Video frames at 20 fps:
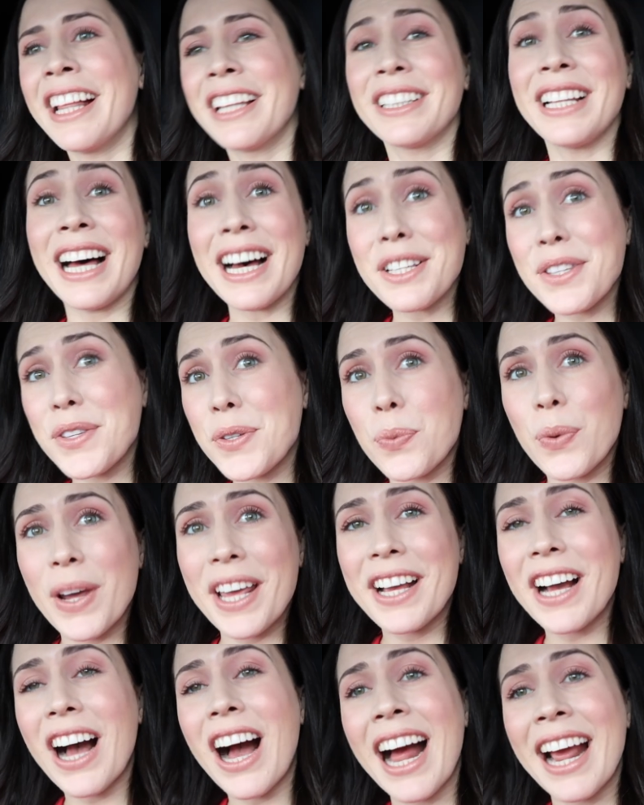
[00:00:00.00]
last
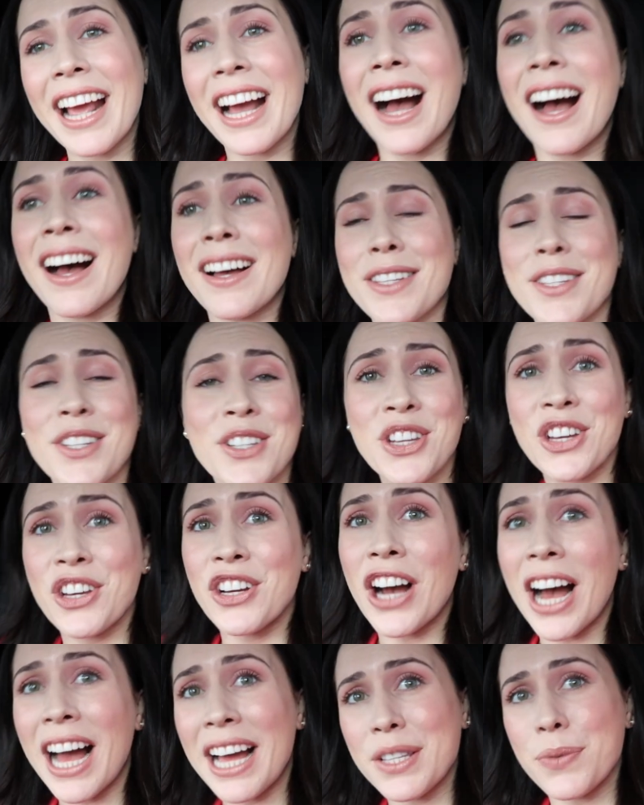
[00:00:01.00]
week I asked you
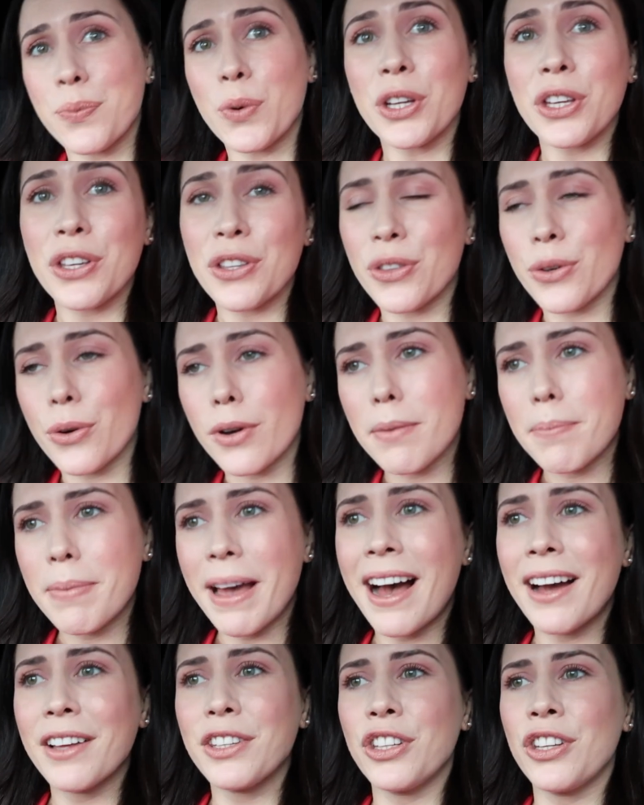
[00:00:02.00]
guys what you thought
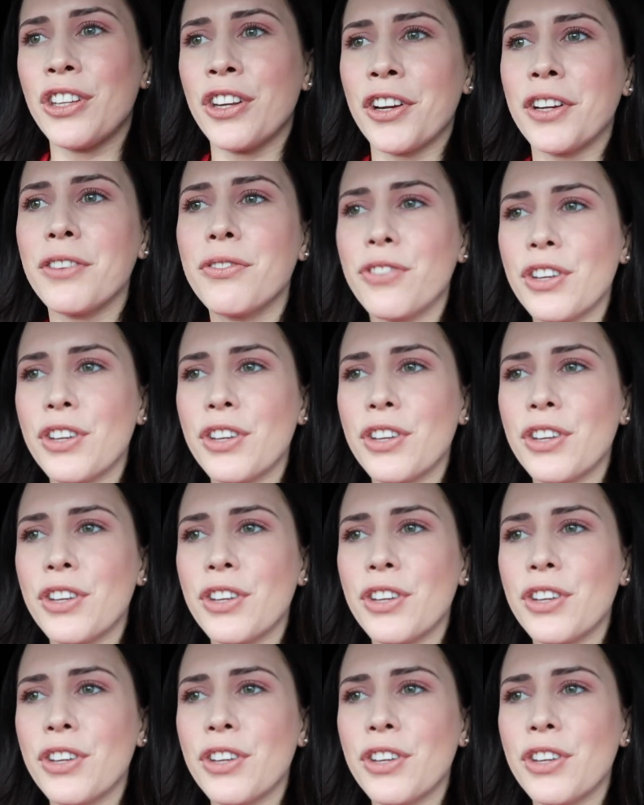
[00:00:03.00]
about, you know,